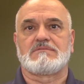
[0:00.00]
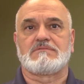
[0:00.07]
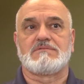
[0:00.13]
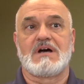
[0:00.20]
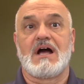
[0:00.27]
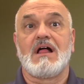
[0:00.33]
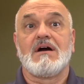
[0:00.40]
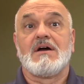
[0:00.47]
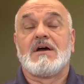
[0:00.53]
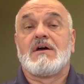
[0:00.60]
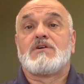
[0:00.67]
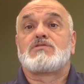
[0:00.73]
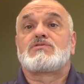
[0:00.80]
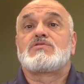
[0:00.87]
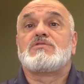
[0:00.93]
Well,
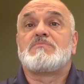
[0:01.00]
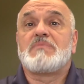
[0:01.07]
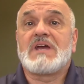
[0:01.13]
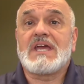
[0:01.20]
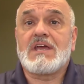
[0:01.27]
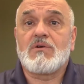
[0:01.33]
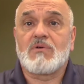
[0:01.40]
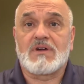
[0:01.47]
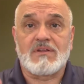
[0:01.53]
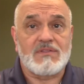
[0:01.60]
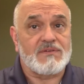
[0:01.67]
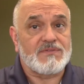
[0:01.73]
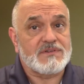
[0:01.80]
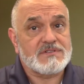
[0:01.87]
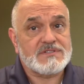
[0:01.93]
to me, one of
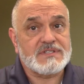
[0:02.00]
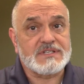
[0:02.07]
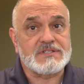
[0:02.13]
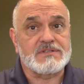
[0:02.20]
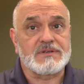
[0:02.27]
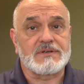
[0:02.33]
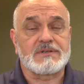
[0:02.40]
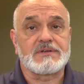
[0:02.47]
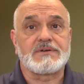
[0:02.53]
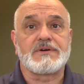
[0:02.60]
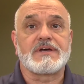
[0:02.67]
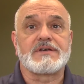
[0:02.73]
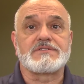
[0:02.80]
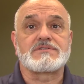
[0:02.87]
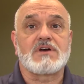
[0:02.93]
the first things you could do
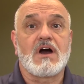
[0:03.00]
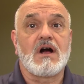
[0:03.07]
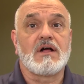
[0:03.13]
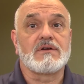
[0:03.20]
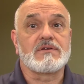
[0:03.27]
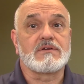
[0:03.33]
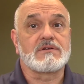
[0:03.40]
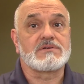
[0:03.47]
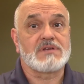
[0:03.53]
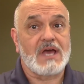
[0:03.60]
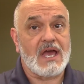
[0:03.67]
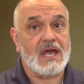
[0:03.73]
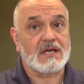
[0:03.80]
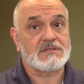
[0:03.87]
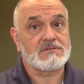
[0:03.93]
is call your
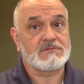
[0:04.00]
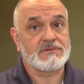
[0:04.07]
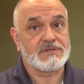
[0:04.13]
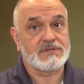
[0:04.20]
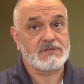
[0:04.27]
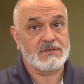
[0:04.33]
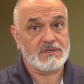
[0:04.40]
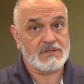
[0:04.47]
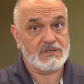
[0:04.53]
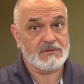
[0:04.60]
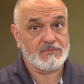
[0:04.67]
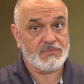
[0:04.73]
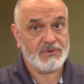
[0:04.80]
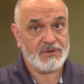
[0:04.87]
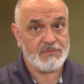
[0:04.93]
tax
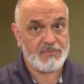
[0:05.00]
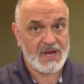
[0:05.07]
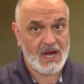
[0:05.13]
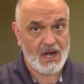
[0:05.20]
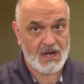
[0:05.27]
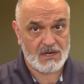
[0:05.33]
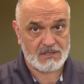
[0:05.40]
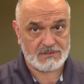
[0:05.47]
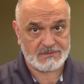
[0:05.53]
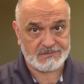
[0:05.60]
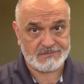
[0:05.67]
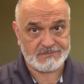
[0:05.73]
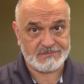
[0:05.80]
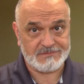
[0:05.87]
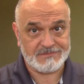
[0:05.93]
return preparer,
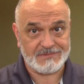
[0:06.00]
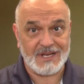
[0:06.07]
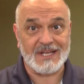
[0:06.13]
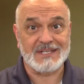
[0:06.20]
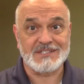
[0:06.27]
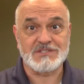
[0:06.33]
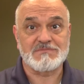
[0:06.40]
right?